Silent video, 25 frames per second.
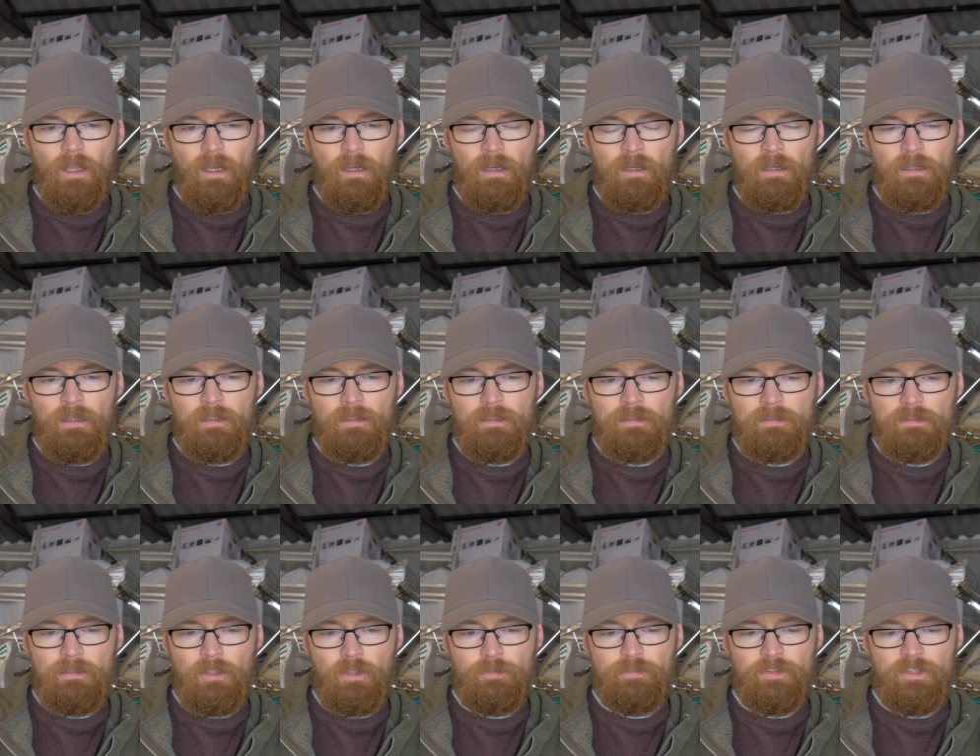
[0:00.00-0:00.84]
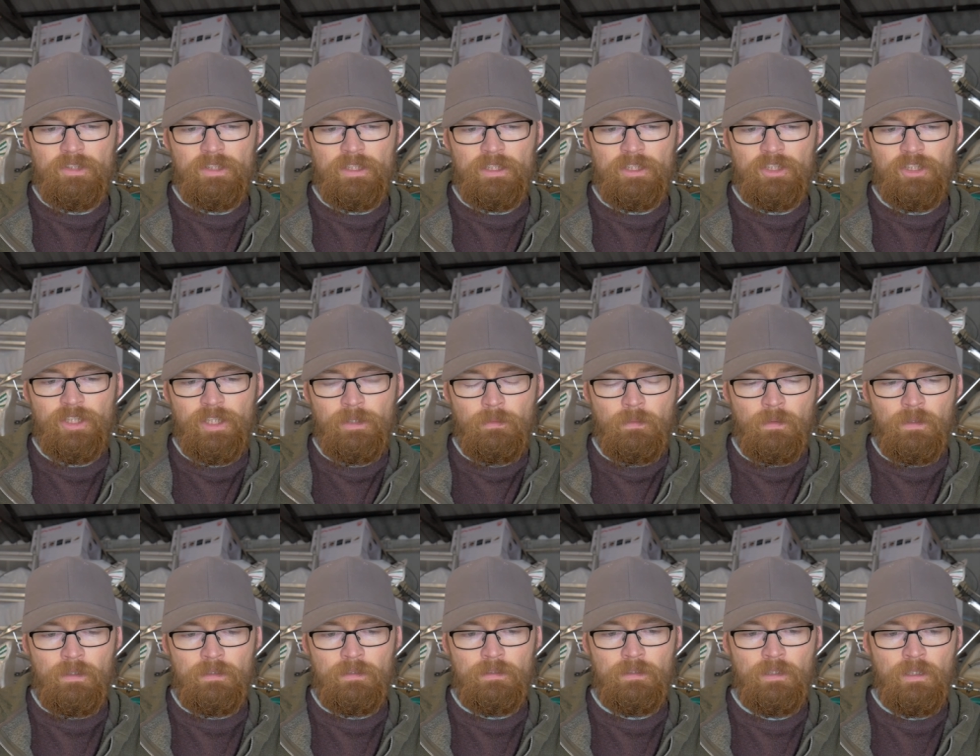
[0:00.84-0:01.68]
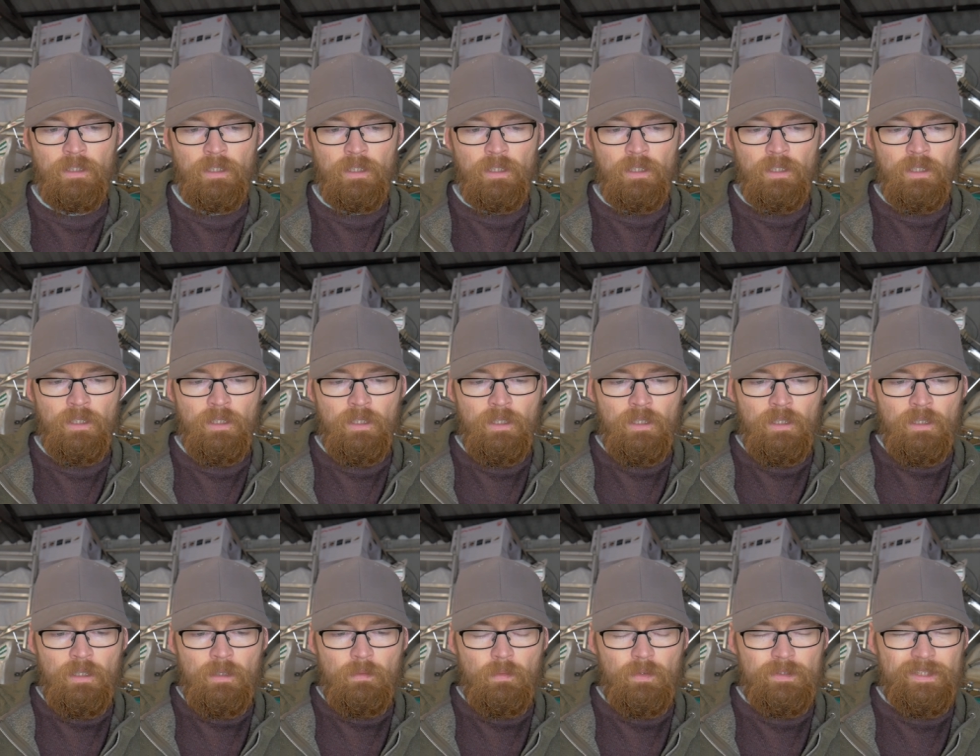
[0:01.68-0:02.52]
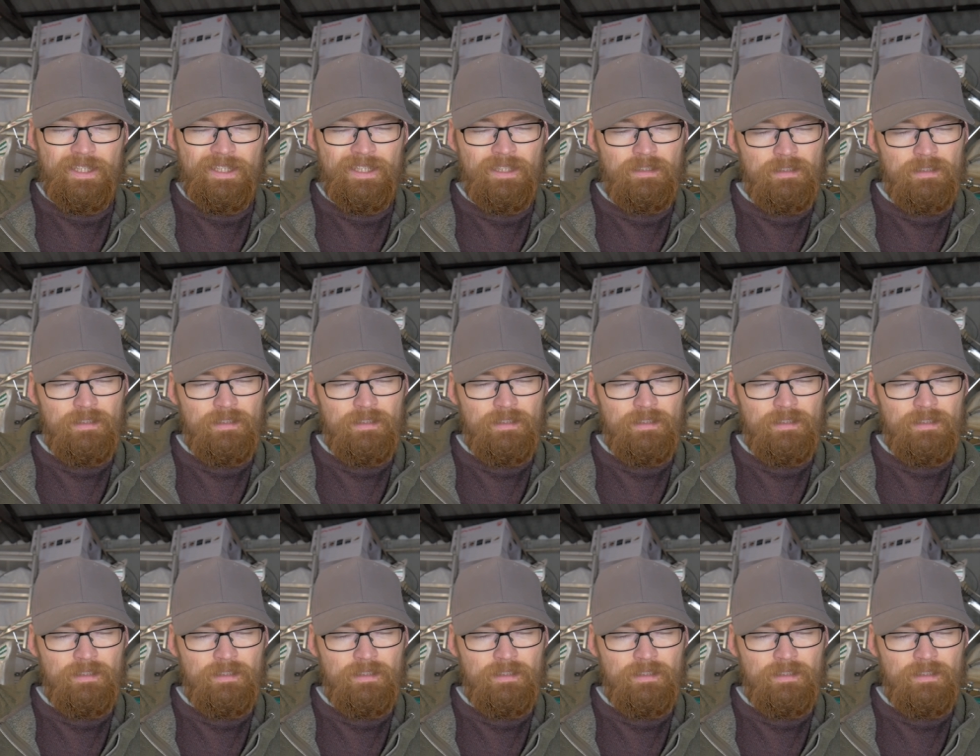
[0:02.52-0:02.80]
because uh, obviously she won. What was it